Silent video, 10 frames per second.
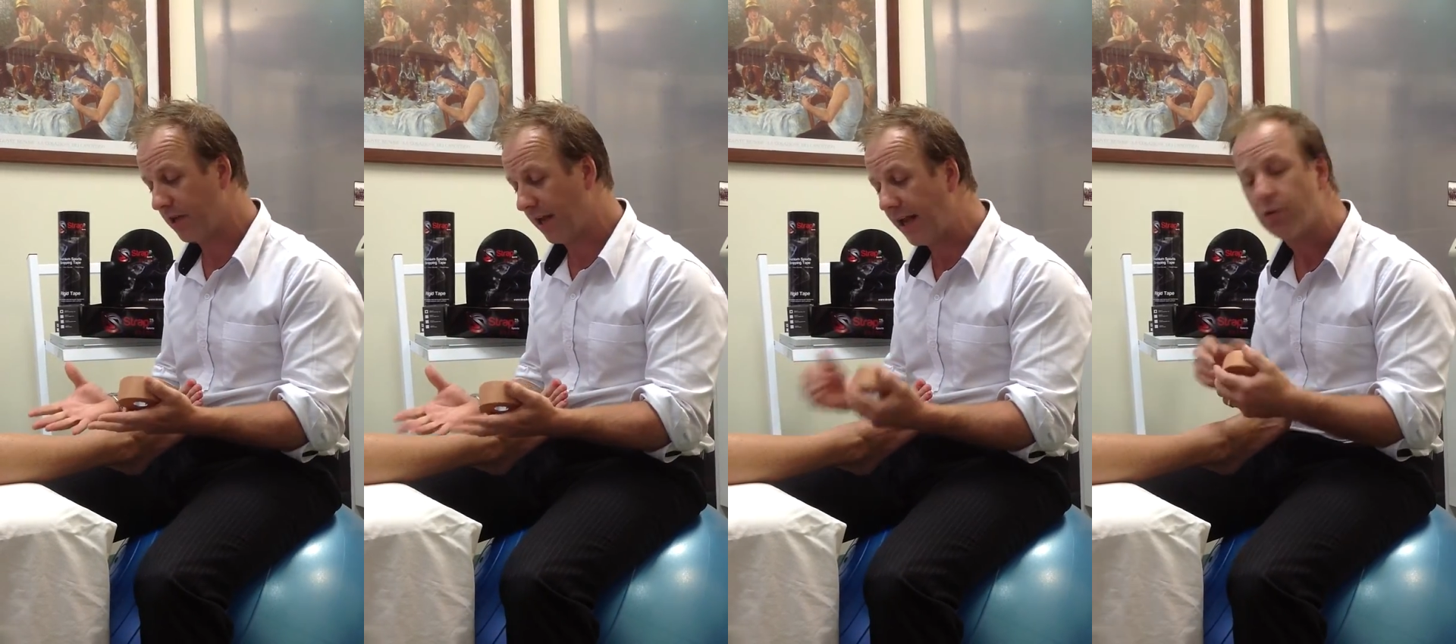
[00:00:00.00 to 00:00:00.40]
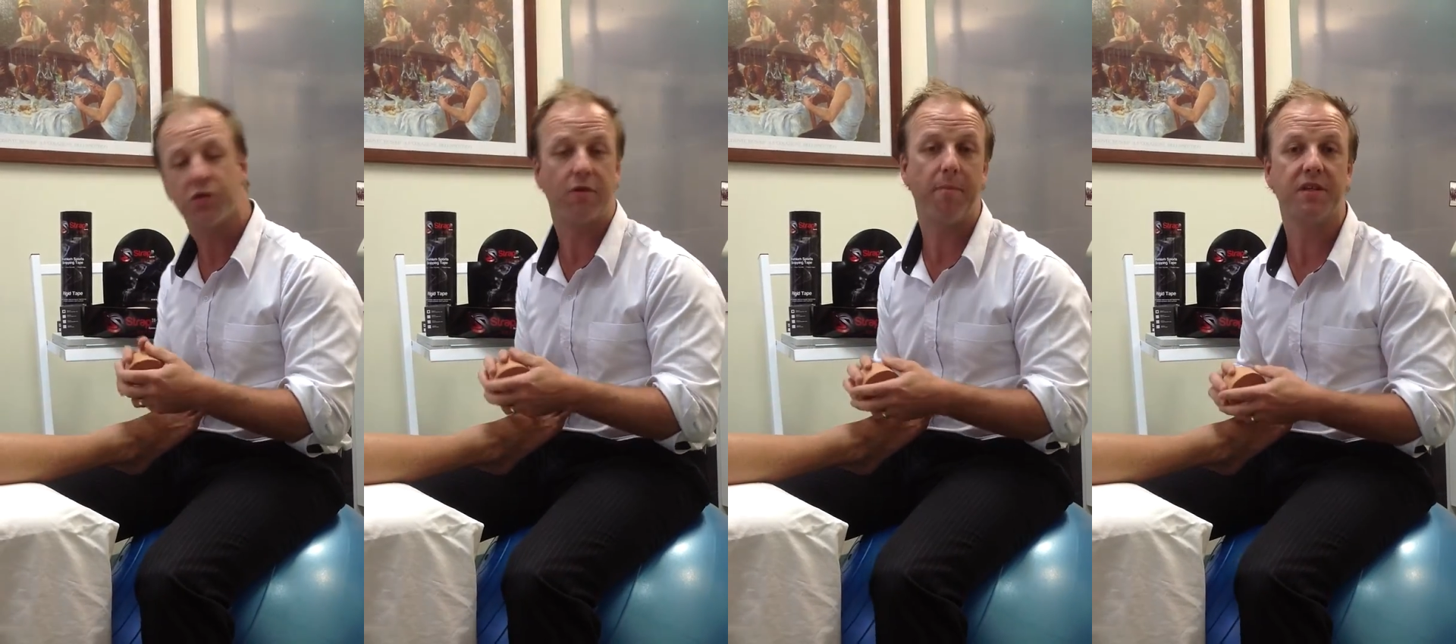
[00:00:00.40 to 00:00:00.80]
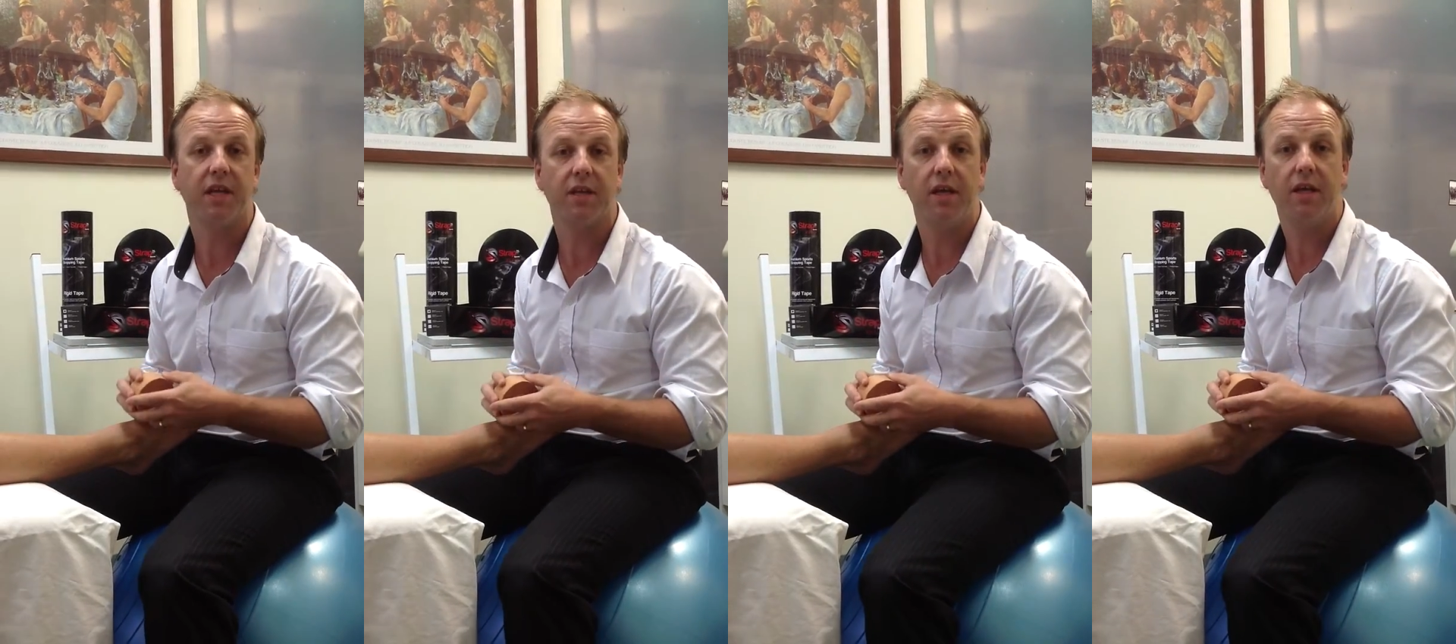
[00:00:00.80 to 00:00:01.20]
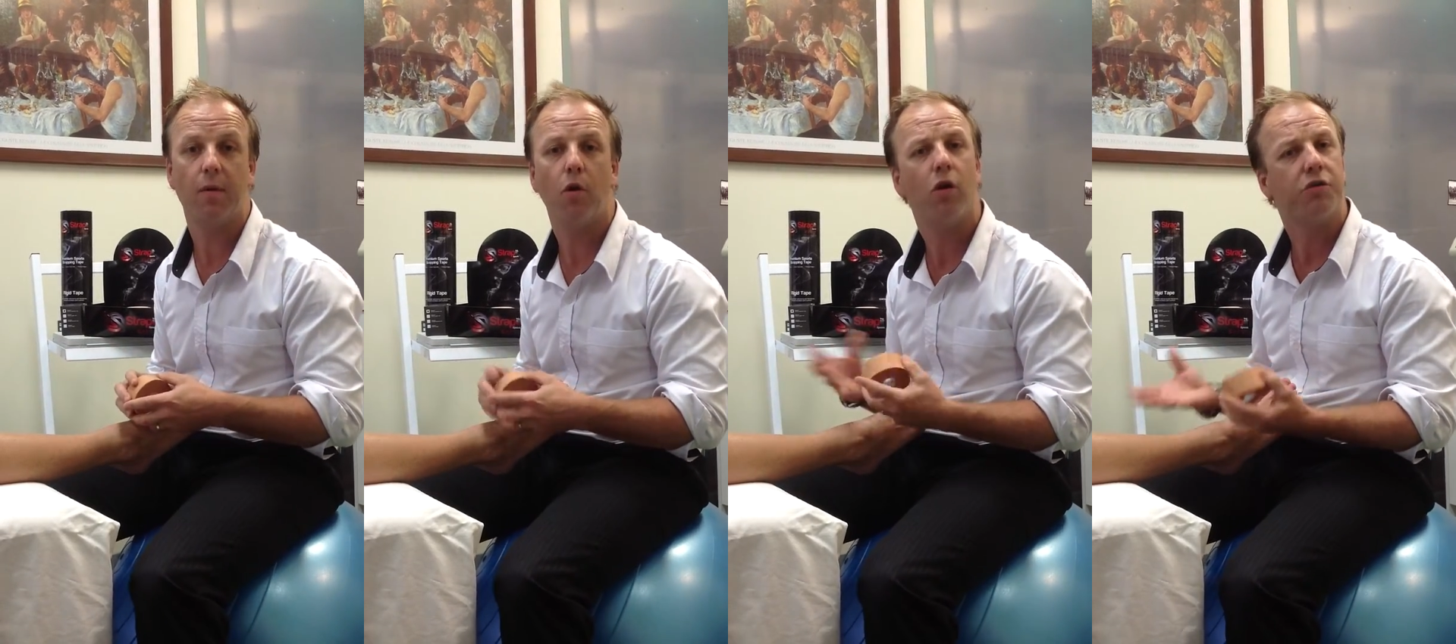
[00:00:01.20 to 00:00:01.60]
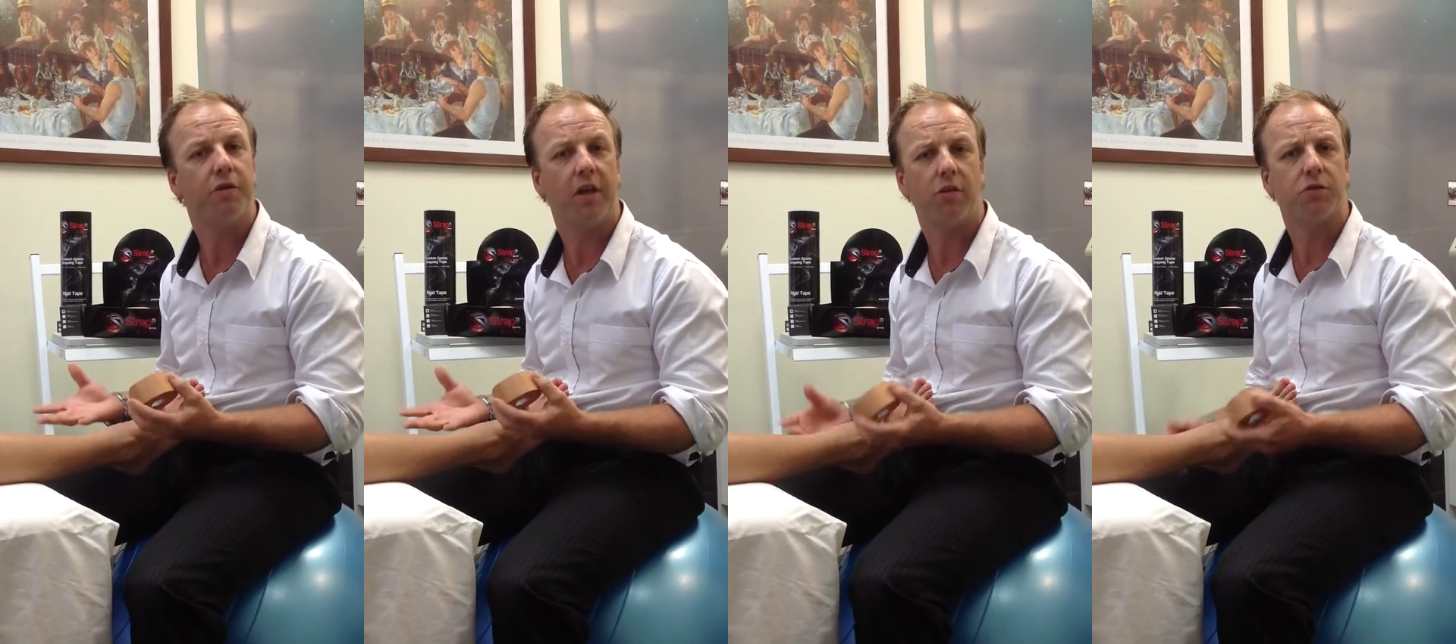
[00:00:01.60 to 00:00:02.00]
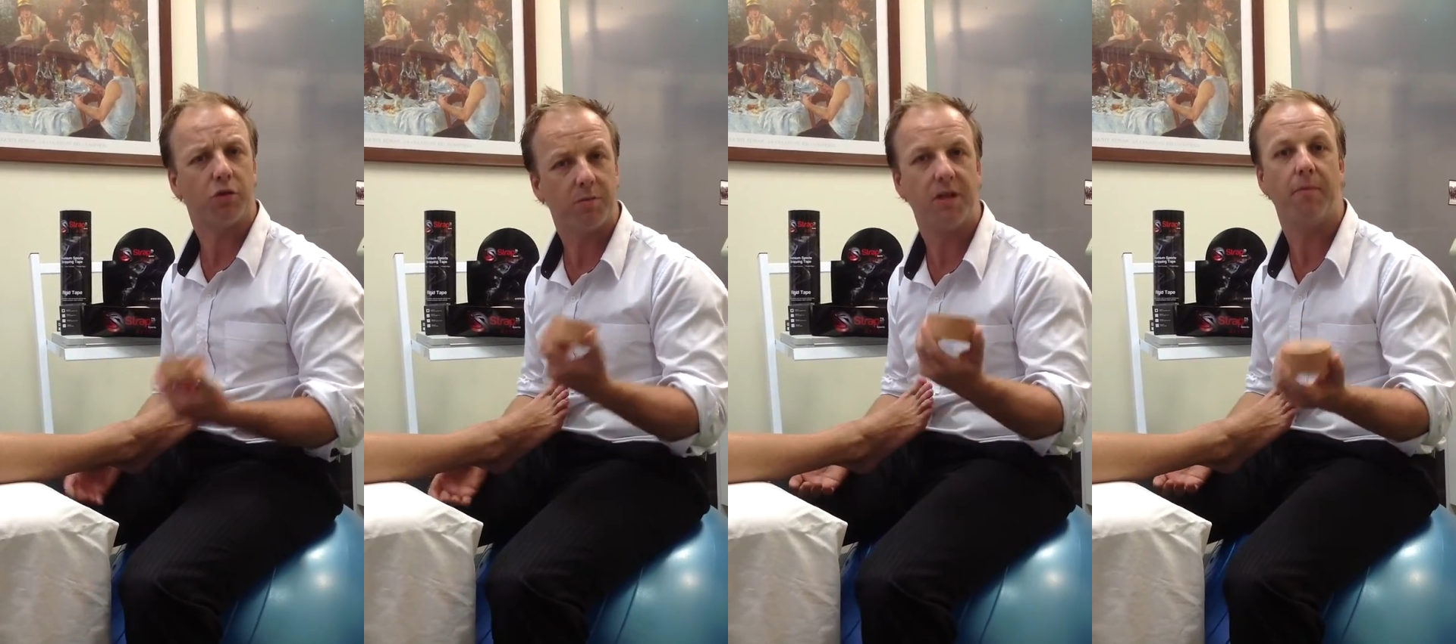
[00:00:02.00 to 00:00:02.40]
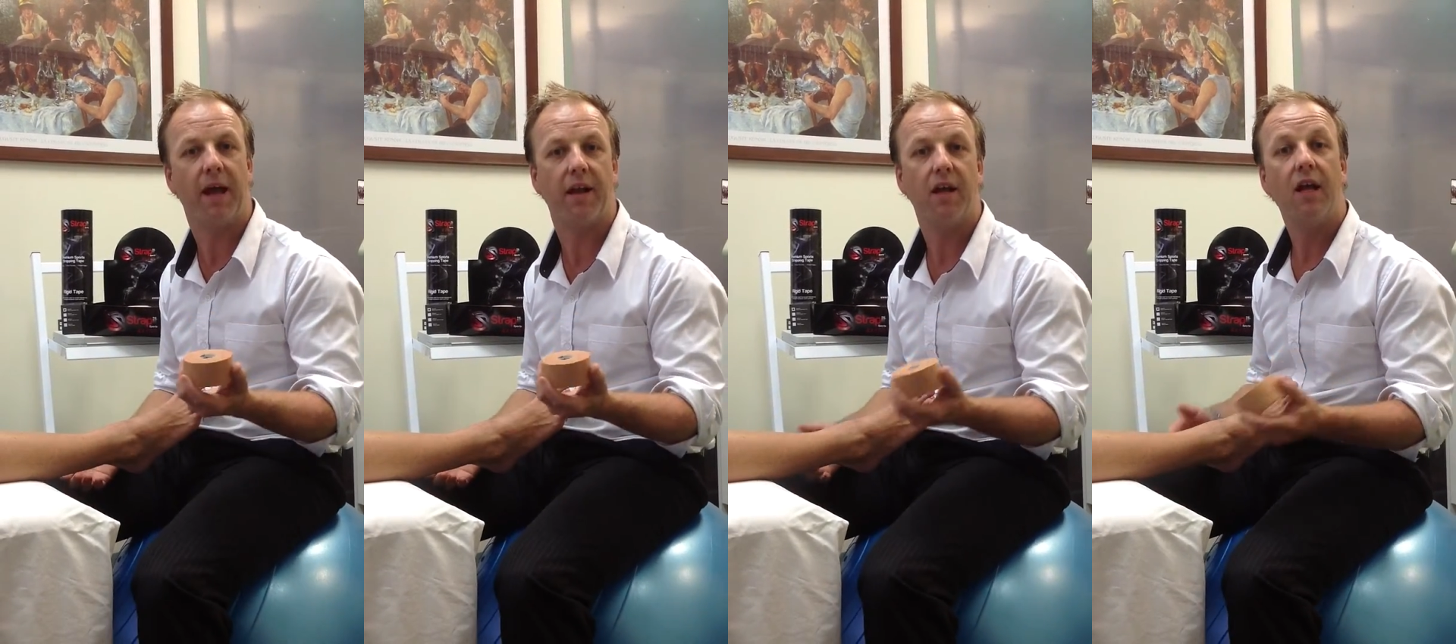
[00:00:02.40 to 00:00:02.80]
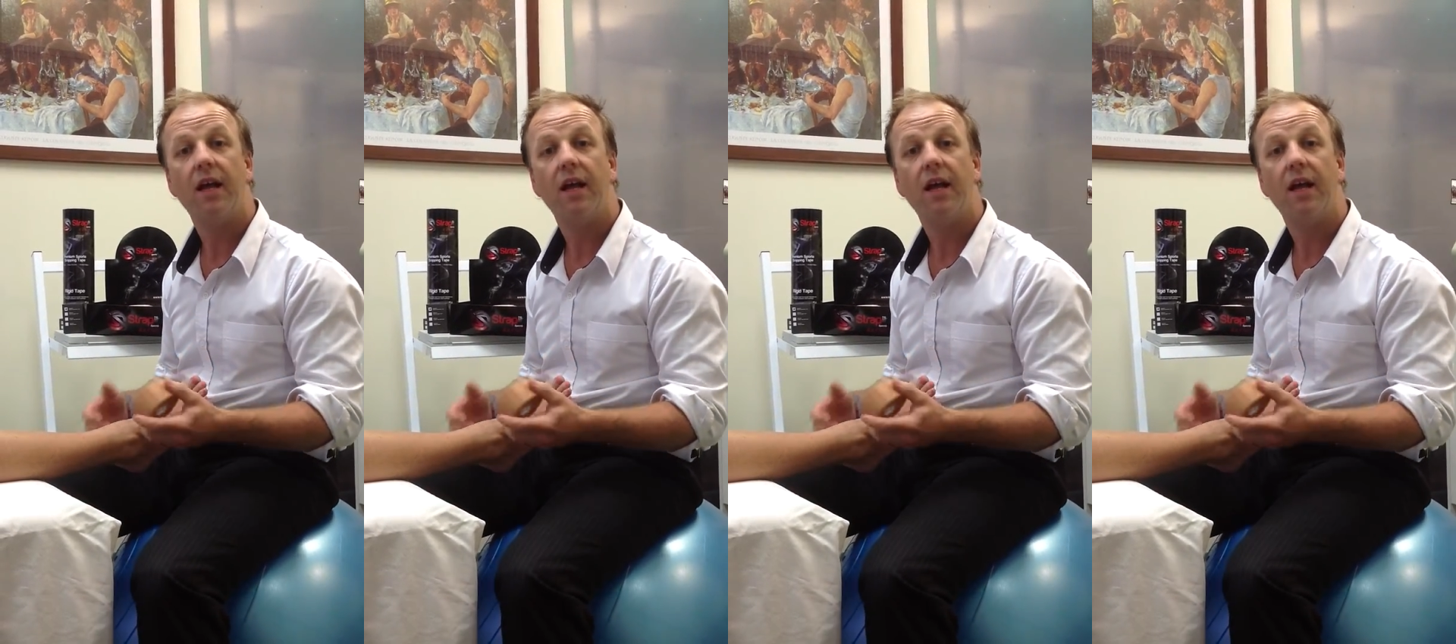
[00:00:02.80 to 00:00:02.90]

an ankle strapping technique, and while I do that I'll talk a bit about